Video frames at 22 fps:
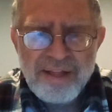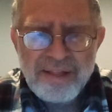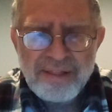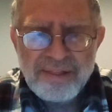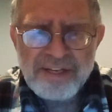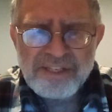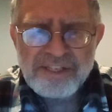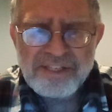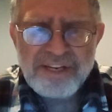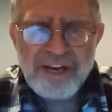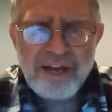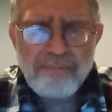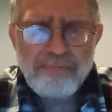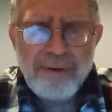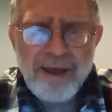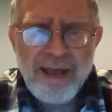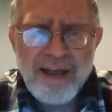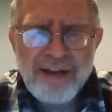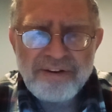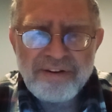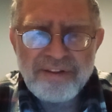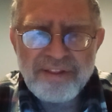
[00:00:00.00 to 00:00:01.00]
Let's get
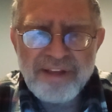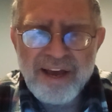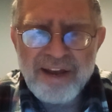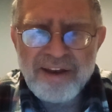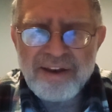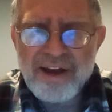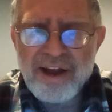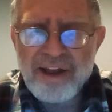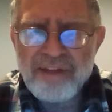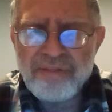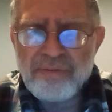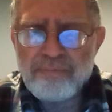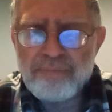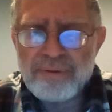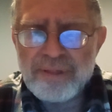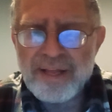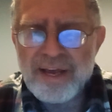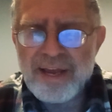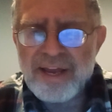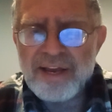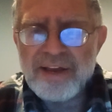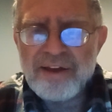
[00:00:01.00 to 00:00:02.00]
back to that ninth
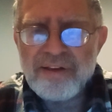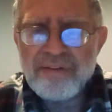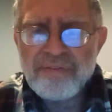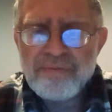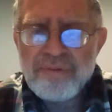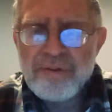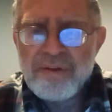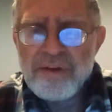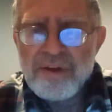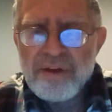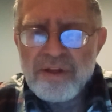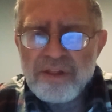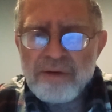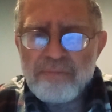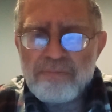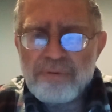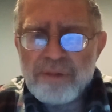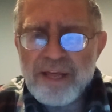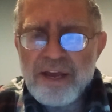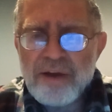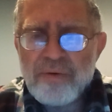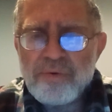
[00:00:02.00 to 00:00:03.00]
plague. The
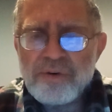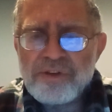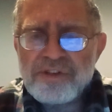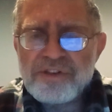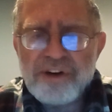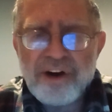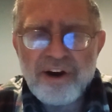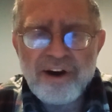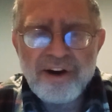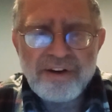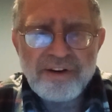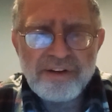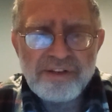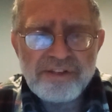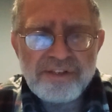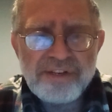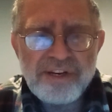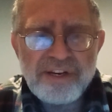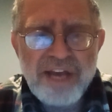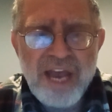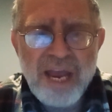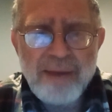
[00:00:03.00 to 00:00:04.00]
plague was darkness.
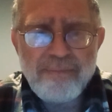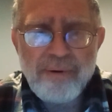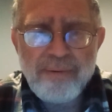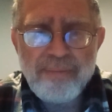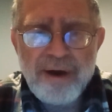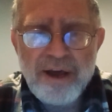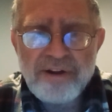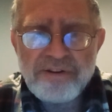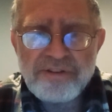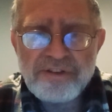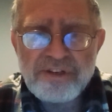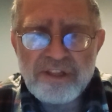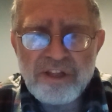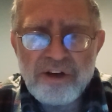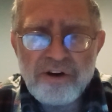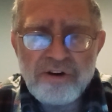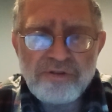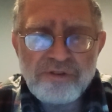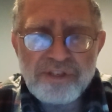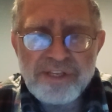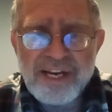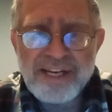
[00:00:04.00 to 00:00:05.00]
It came about as
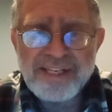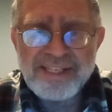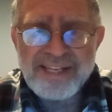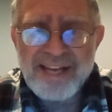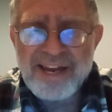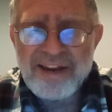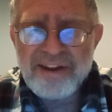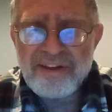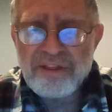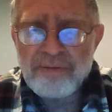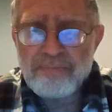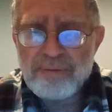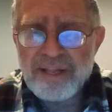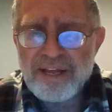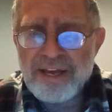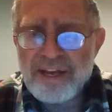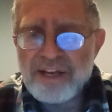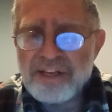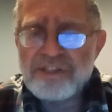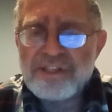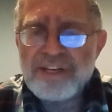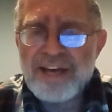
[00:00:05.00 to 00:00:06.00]
close as any of the
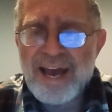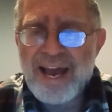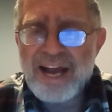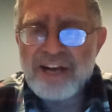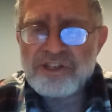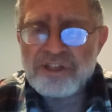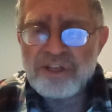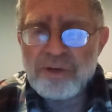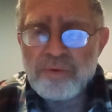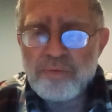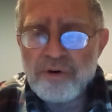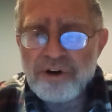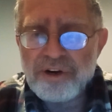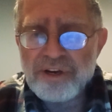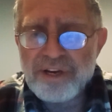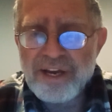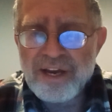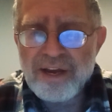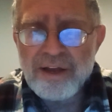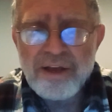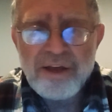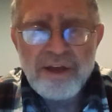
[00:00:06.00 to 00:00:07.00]
plagues to actually
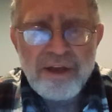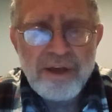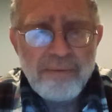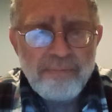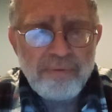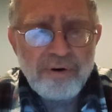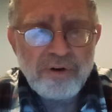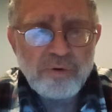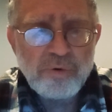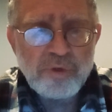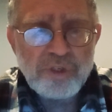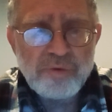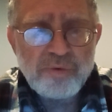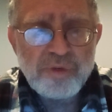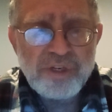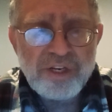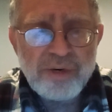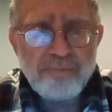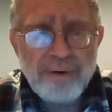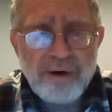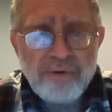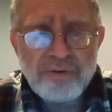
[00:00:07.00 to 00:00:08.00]
working,
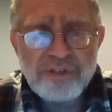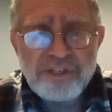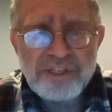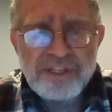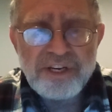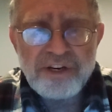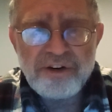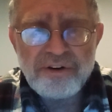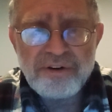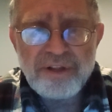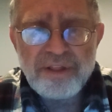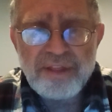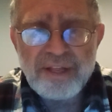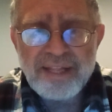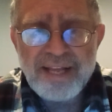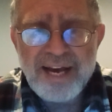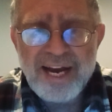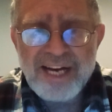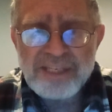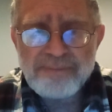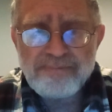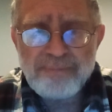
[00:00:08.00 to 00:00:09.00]
but was killed at the
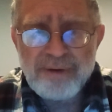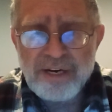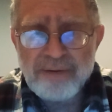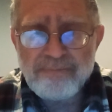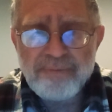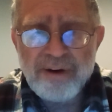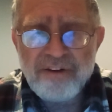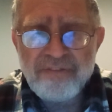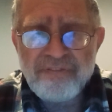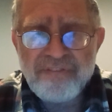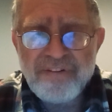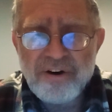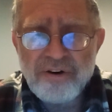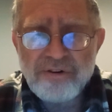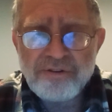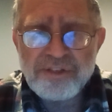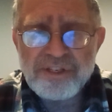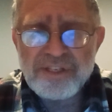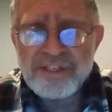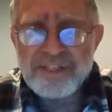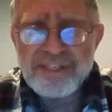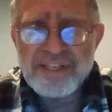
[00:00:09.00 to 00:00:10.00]
last minute by
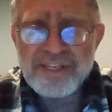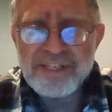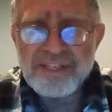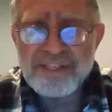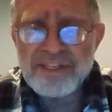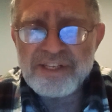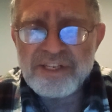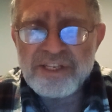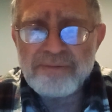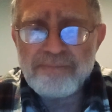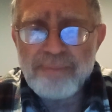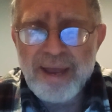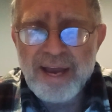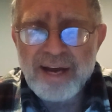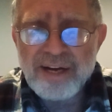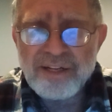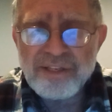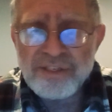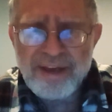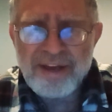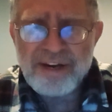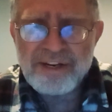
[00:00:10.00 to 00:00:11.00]
Pharaoh's insistent
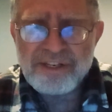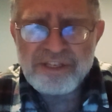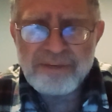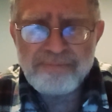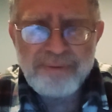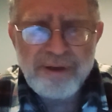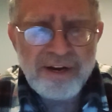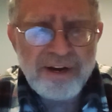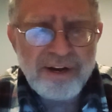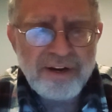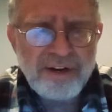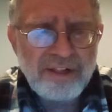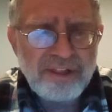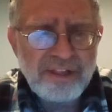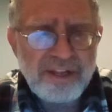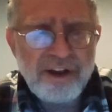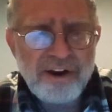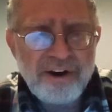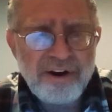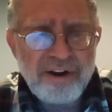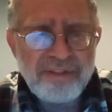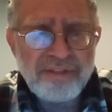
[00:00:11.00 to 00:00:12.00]
demands. It is a bit
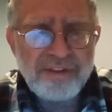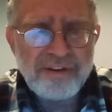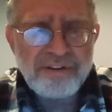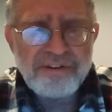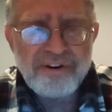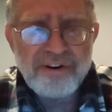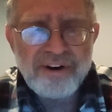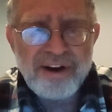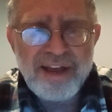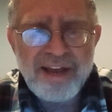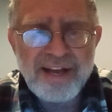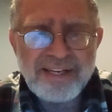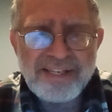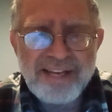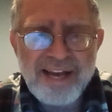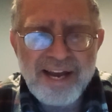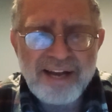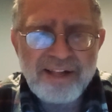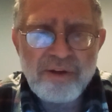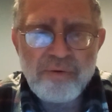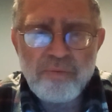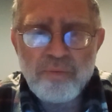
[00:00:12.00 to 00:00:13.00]
unclear in the Torah
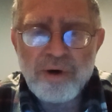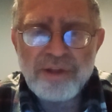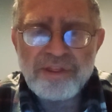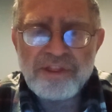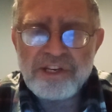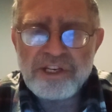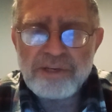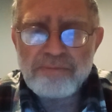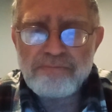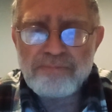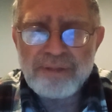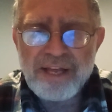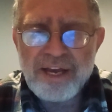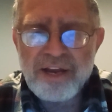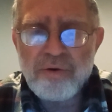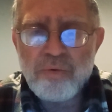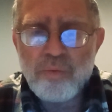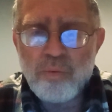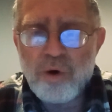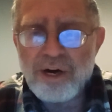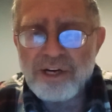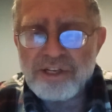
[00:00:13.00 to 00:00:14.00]
exactly what this plague
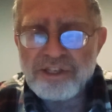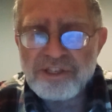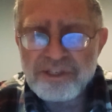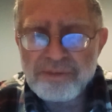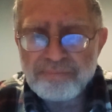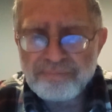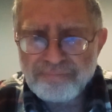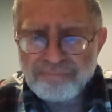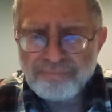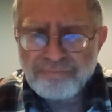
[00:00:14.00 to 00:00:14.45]
was.